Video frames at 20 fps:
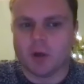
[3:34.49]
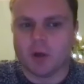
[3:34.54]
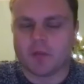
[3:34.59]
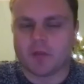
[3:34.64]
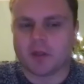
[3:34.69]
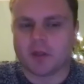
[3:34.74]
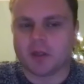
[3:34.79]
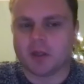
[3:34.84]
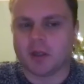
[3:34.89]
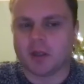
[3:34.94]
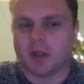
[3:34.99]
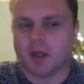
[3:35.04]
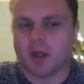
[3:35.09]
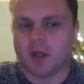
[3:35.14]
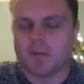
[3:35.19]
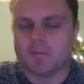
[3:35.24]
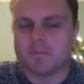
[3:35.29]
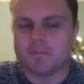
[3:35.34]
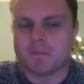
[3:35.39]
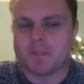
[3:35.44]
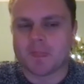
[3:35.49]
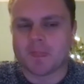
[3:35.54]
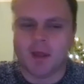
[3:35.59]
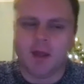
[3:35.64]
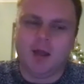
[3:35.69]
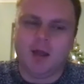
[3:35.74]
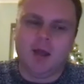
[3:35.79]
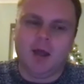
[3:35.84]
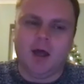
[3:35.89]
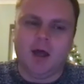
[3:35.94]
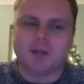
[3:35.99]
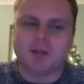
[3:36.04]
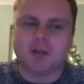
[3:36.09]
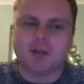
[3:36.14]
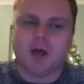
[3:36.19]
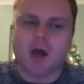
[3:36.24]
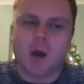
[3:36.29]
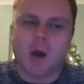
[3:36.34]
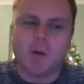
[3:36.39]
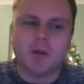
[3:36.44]
I think I don't
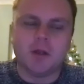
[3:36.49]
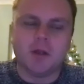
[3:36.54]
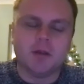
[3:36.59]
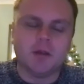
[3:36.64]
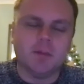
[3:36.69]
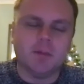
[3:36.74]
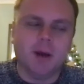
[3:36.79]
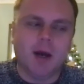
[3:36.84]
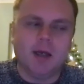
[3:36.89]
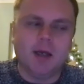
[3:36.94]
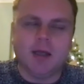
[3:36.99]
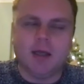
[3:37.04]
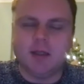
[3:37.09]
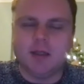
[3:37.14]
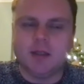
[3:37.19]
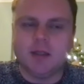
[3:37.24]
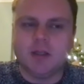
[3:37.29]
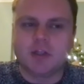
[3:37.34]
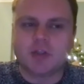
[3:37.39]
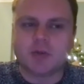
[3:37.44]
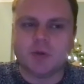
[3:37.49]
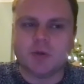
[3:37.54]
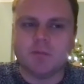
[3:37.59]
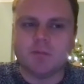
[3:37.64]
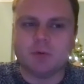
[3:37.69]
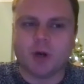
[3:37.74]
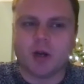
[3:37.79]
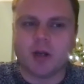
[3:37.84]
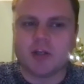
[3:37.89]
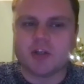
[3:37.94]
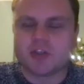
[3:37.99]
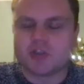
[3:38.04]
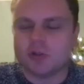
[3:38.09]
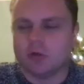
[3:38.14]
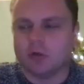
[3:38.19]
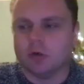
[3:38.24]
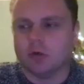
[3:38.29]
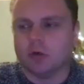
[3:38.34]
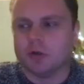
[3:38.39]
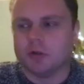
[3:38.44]
know. You might need to embrace
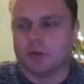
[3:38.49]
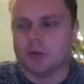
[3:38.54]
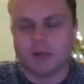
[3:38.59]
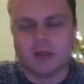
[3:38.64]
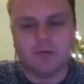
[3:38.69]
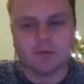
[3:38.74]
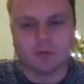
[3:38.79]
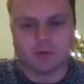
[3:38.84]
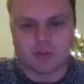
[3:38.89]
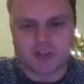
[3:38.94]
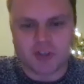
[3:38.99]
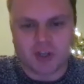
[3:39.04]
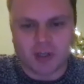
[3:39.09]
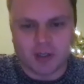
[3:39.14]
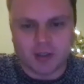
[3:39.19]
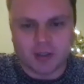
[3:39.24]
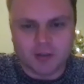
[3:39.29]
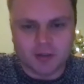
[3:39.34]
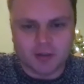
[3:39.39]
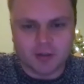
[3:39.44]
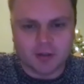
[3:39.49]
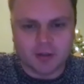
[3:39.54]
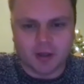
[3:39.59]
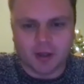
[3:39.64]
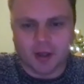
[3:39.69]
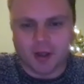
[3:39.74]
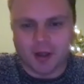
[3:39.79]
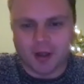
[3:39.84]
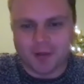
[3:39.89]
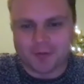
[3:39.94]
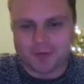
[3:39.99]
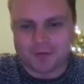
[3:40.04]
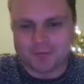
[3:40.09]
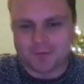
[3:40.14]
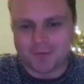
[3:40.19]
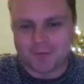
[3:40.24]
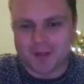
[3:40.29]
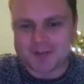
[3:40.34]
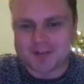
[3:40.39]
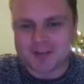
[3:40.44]
your evil side. I think
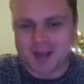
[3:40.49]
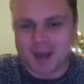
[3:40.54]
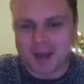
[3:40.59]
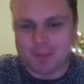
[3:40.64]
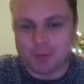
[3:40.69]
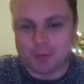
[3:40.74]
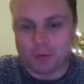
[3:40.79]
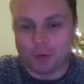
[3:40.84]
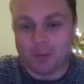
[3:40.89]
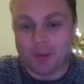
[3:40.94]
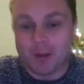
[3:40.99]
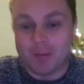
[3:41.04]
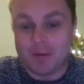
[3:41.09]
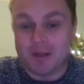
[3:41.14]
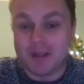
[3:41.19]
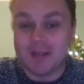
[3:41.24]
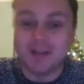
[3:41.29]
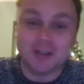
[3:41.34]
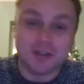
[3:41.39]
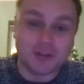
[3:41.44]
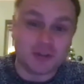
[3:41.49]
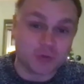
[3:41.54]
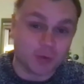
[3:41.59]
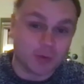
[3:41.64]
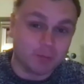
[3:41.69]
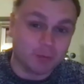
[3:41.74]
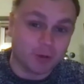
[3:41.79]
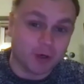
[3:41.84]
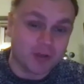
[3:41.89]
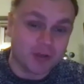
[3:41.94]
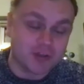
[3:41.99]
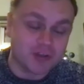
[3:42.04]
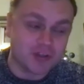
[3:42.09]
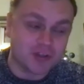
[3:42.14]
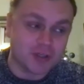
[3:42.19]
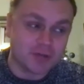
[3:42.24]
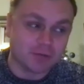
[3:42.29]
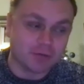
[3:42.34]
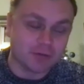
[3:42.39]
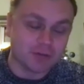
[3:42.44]
for that to happen, or maybe he needs to embrace his
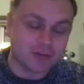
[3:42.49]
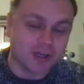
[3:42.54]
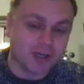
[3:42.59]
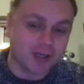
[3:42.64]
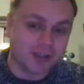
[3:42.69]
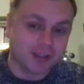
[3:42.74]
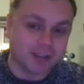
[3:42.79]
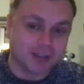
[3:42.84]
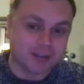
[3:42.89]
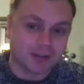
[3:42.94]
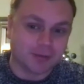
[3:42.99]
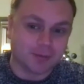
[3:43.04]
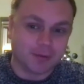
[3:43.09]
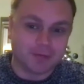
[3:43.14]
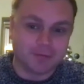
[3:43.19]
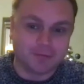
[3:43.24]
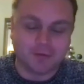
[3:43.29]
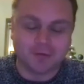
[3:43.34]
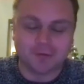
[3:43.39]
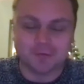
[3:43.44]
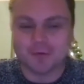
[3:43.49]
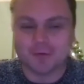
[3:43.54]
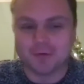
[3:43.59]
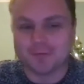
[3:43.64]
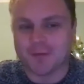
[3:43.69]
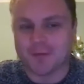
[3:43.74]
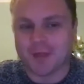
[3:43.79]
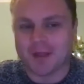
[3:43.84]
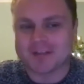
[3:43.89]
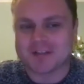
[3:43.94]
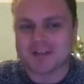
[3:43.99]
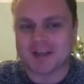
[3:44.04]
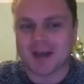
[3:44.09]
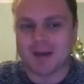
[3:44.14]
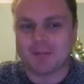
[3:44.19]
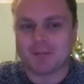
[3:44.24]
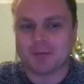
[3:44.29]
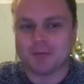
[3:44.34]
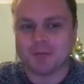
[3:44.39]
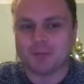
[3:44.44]
evil side a little bit for that to
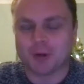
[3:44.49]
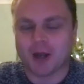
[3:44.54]
happen.